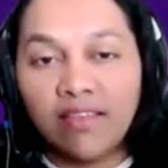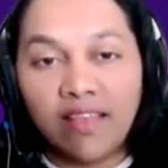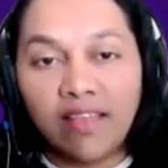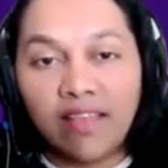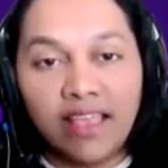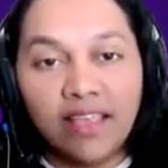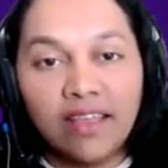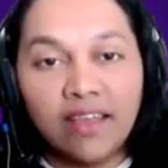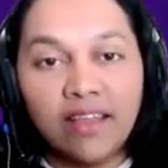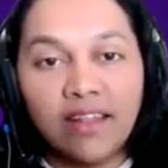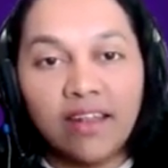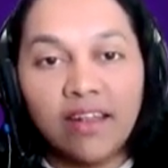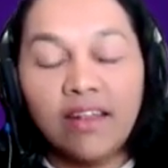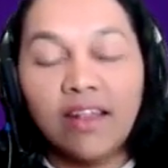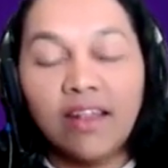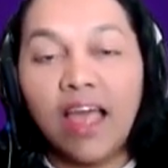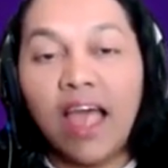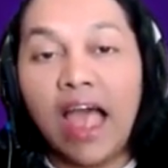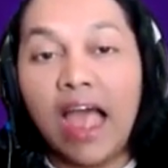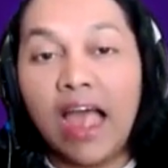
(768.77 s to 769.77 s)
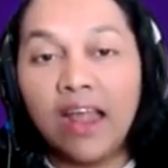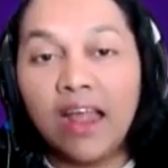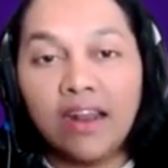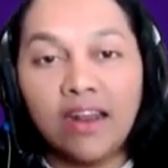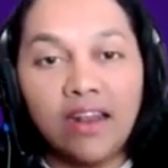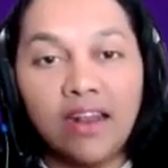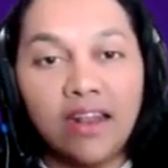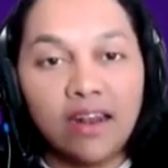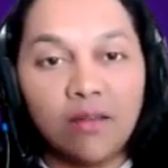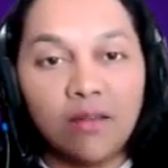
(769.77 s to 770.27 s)
cycle
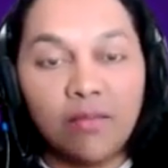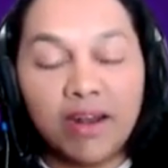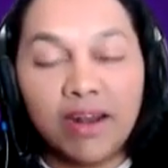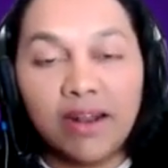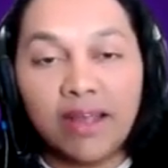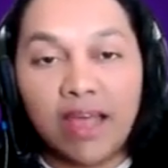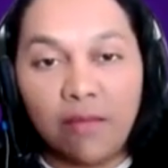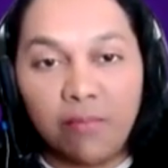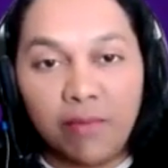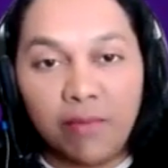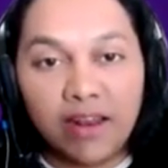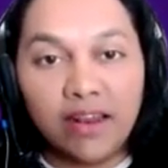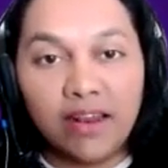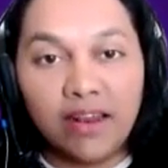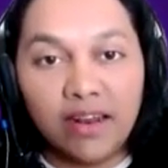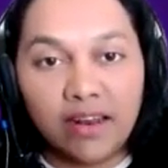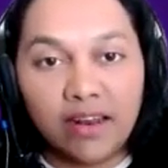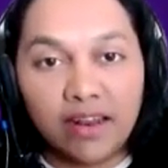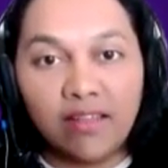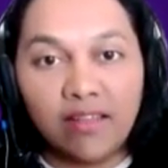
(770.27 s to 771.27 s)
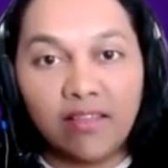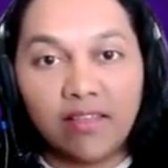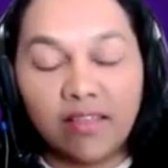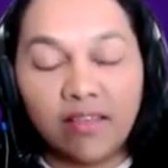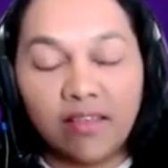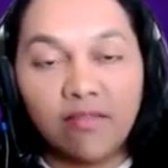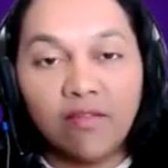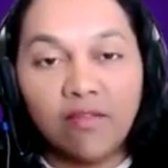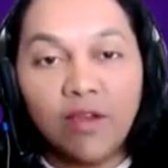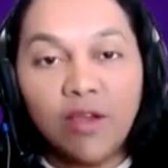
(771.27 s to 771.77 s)
and little bit capital
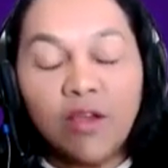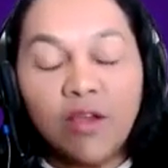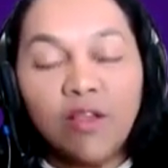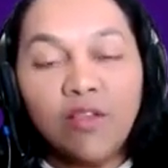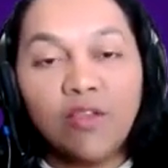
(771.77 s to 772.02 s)
intensive.